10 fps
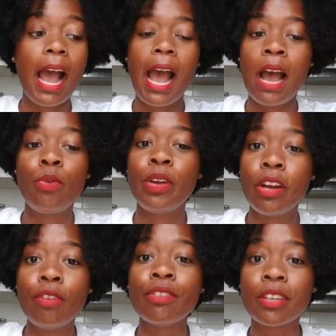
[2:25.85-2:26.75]
I went
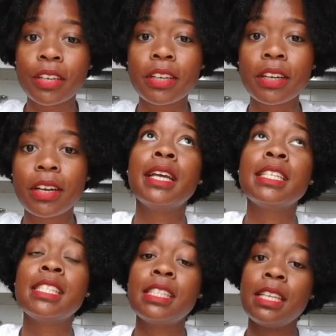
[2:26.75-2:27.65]
over.
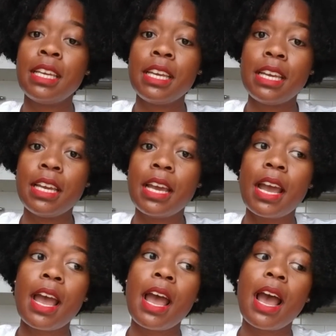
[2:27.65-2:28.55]
See,
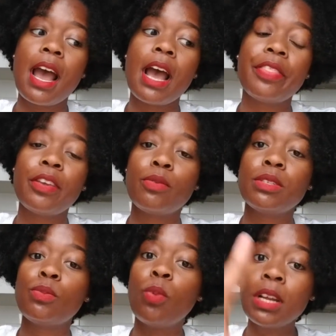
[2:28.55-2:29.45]
there was
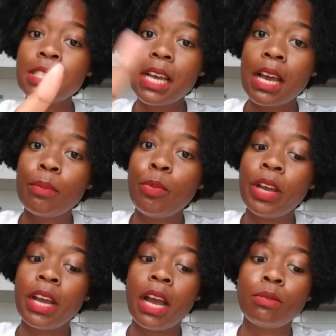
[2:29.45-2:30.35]
one time
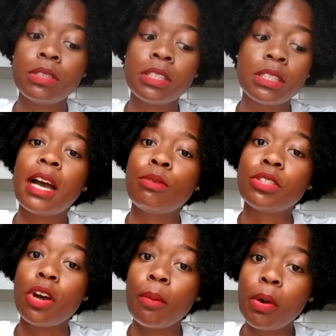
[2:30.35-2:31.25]
where I was
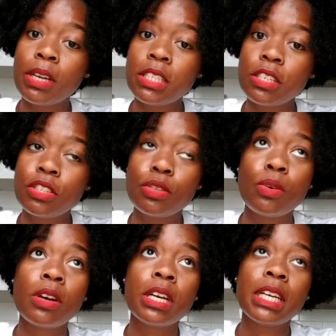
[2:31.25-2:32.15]
on my way to the
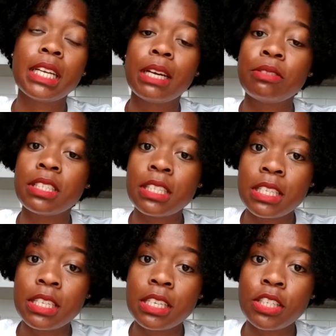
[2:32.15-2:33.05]
store and I was
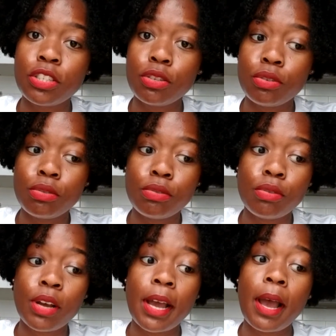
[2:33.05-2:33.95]
listening to
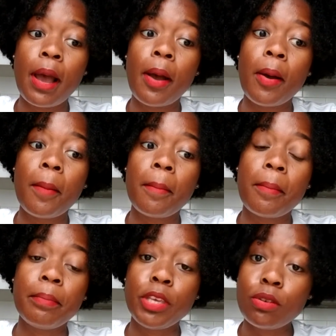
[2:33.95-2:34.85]

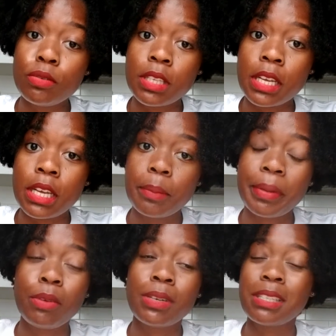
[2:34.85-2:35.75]
music, but it
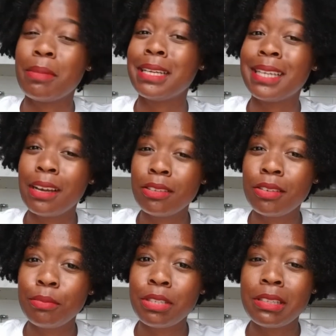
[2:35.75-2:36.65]
wasn't my downloaded
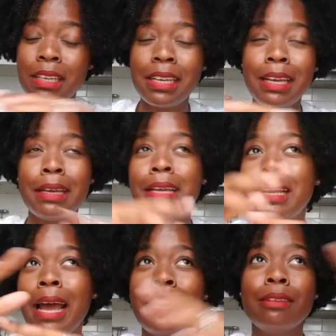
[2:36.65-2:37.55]
music and
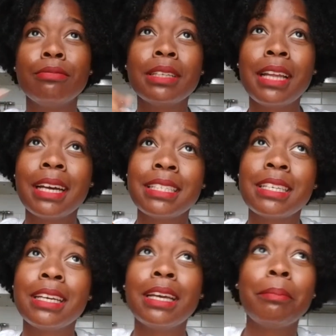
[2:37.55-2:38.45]
I didn't realize
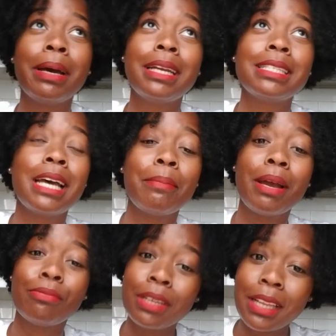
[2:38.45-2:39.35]
it, and by the time I
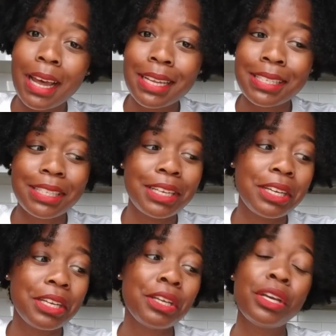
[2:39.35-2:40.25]
realized
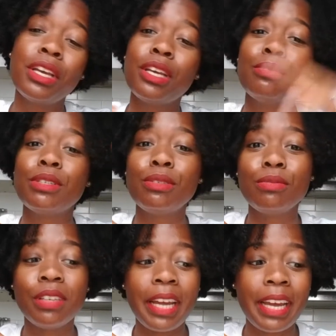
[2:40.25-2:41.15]
it, it was too
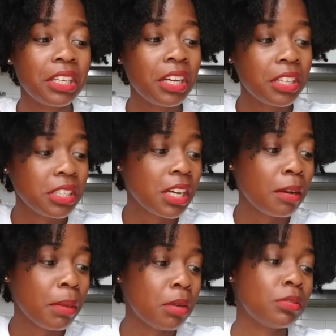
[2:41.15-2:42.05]
late. Other time
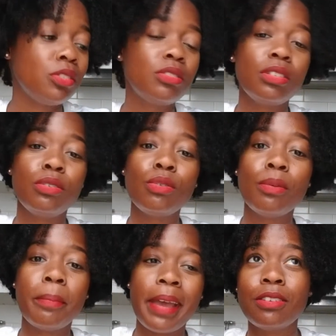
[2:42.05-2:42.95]
I was using Google
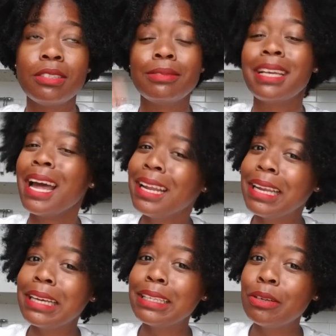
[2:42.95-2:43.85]
Maps. It was kind of
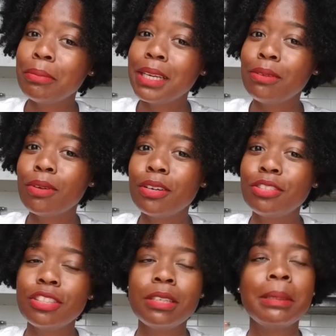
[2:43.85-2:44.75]
like a little mini road
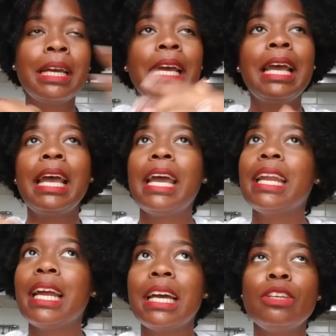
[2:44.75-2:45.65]
trip, and
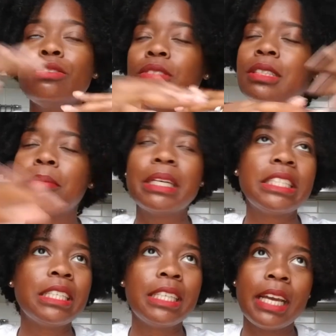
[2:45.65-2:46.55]
I used a bunch
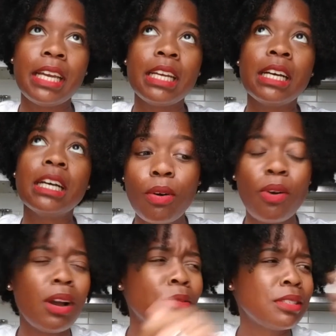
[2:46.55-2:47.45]
of data.
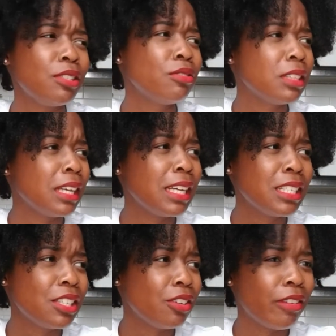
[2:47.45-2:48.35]
Or I was using
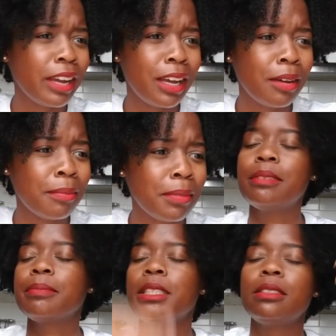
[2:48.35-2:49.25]
Instagram,
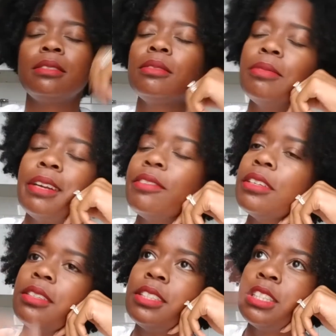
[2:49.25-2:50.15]
whatever,
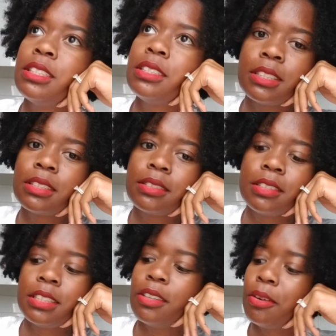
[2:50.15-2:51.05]
just
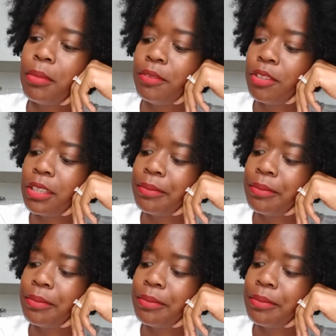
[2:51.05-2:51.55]
go to month 3.